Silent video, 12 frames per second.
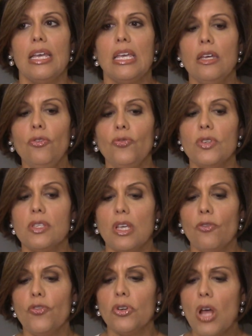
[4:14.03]

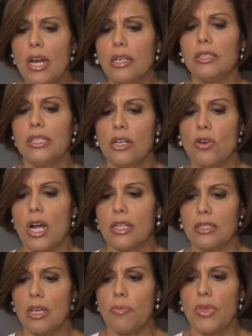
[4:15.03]
if you're not clear on
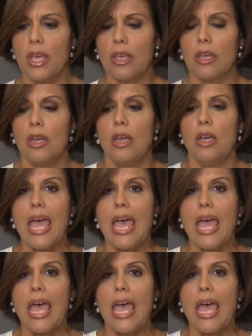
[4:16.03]
something,